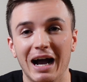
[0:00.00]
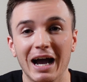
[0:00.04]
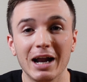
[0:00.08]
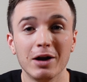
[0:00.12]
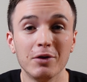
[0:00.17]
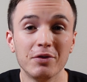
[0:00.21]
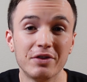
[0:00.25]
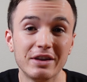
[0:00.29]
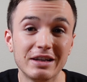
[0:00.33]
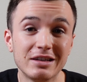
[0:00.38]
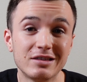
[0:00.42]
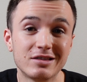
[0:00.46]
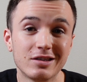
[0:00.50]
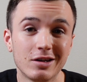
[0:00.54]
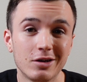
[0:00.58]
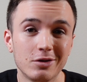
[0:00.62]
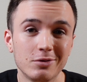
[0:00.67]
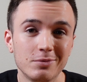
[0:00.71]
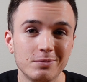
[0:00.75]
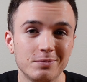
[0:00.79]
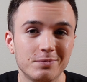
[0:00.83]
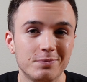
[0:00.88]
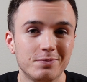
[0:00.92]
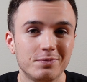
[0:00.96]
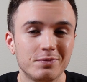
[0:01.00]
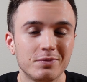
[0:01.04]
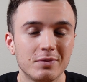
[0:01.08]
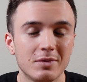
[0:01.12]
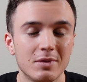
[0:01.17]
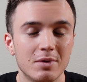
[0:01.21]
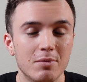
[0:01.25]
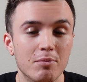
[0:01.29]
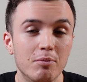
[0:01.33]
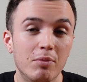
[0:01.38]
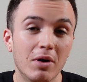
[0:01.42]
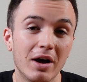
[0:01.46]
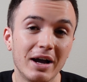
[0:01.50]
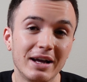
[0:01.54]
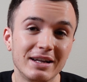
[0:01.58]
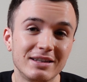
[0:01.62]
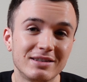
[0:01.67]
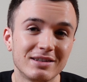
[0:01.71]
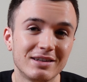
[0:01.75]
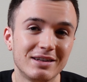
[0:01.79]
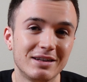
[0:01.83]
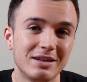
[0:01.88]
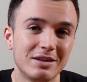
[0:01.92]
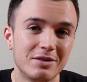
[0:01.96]
I don't think so,
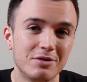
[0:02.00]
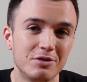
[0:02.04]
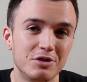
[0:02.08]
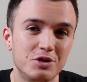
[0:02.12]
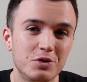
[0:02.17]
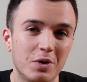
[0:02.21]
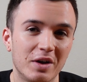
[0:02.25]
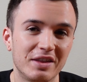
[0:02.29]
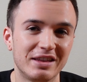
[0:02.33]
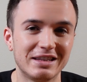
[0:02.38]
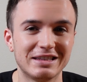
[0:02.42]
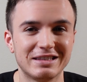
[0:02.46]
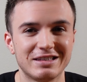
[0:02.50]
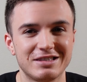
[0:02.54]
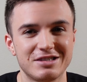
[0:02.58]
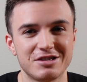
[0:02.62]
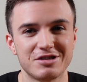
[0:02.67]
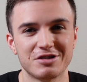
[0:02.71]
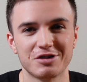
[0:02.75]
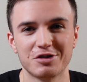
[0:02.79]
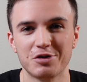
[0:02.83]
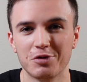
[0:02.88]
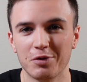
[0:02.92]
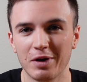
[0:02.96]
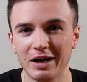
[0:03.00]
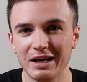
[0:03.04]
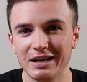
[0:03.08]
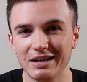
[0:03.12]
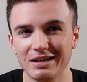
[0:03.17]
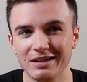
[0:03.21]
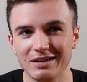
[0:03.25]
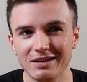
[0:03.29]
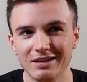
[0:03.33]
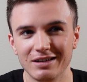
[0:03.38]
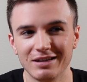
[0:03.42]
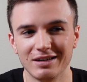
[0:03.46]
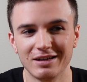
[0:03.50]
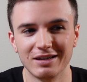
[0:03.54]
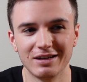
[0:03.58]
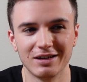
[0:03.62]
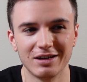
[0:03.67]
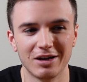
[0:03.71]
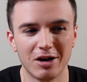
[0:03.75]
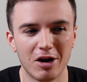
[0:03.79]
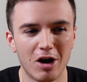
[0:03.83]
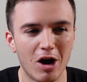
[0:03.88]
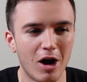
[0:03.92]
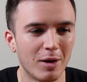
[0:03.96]
but do I think this is a great
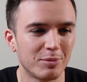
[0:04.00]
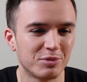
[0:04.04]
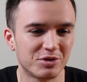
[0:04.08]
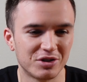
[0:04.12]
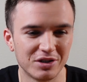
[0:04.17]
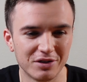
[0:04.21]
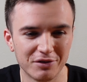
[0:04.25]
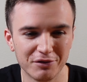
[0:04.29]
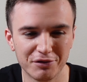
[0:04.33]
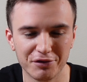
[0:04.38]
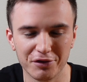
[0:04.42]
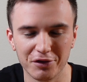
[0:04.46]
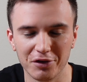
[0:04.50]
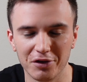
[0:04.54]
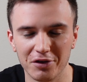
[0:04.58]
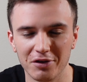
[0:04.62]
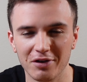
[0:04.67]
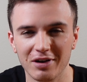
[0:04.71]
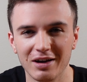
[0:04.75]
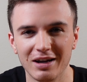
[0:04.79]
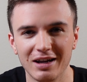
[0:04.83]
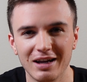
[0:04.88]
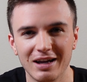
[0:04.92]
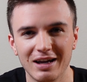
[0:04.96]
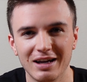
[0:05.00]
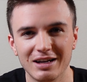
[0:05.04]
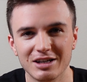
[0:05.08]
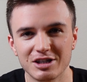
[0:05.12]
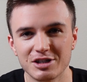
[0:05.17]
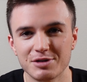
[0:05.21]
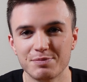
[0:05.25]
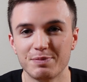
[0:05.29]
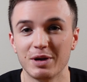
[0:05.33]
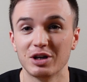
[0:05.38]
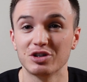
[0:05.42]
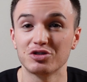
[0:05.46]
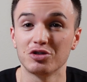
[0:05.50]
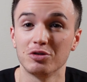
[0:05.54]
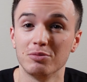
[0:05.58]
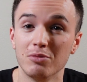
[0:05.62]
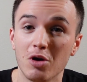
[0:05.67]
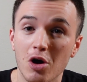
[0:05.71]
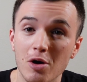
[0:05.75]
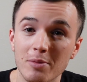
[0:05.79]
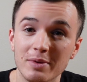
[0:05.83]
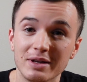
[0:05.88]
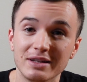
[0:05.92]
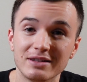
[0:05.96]
option for special
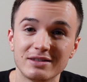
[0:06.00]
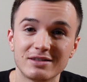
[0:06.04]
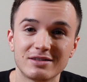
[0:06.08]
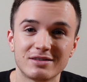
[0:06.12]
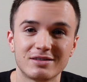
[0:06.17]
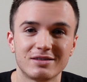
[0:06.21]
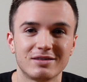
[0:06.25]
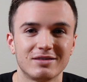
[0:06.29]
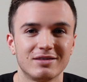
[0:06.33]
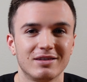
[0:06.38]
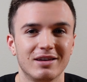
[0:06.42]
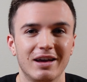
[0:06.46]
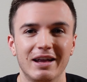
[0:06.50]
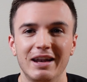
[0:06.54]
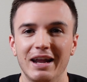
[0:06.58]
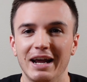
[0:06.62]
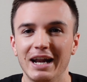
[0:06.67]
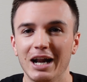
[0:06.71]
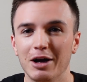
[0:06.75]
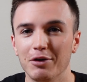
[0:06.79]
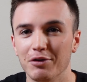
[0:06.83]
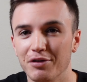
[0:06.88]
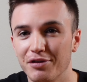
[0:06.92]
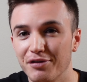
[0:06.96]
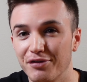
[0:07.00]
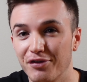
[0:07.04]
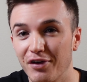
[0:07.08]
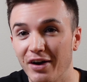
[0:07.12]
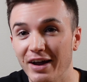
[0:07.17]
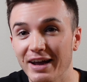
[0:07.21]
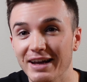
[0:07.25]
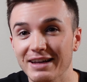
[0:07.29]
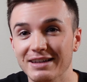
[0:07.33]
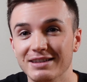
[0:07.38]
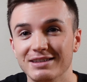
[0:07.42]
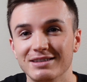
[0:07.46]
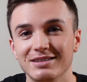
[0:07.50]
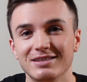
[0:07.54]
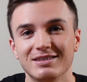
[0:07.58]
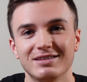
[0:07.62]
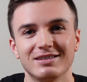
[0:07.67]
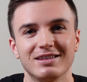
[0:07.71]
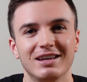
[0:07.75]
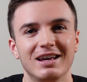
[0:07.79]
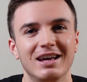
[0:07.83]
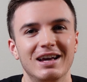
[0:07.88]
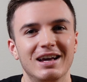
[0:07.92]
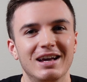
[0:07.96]
moments, a night out with
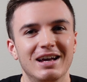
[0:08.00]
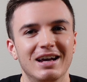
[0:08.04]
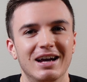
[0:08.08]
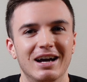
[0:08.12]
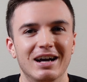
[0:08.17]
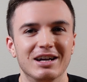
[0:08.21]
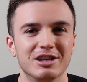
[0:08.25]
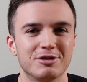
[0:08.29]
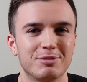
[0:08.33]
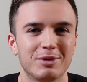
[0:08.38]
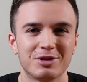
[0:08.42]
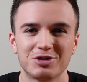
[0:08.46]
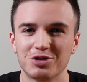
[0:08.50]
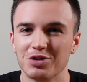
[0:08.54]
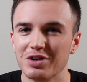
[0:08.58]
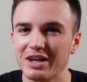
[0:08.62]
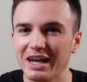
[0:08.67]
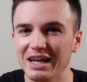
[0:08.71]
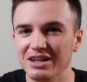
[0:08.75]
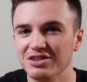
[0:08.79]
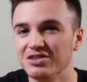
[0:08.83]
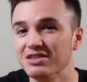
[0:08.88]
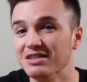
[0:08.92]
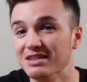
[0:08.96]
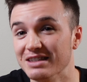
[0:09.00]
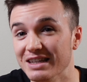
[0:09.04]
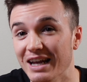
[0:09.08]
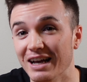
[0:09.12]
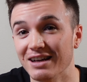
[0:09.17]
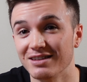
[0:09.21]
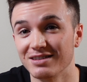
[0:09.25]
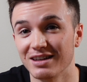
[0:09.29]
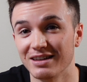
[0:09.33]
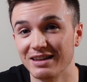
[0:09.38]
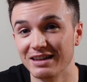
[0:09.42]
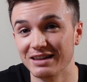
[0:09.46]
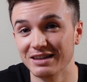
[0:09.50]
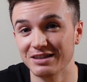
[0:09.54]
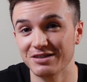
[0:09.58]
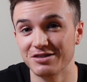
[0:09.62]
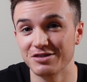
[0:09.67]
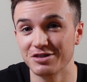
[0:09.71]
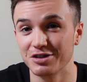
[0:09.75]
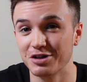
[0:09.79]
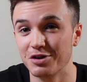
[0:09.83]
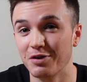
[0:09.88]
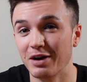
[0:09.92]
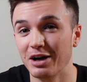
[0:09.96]
friends, special occasions? Yes, I think this
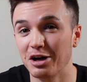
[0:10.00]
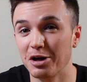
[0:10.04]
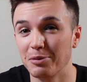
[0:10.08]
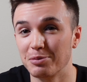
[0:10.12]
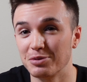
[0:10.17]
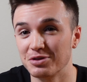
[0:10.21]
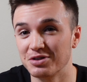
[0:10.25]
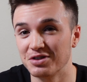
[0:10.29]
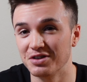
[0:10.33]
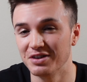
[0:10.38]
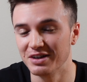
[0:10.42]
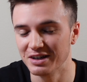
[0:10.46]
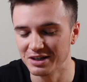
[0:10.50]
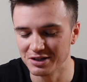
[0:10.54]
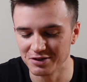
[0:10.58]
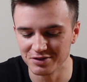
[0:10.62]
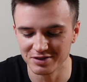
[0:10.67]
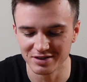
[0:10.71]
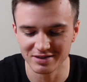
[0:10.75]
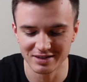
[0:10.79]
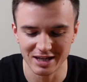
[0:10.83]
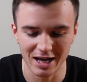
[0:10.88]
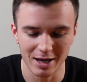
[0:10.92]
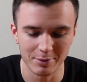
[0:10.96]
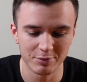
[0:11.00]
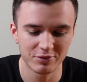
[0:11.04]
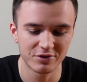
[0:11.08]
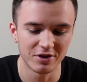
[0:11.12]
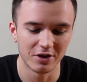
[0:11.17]
is a great opportunity to use this app.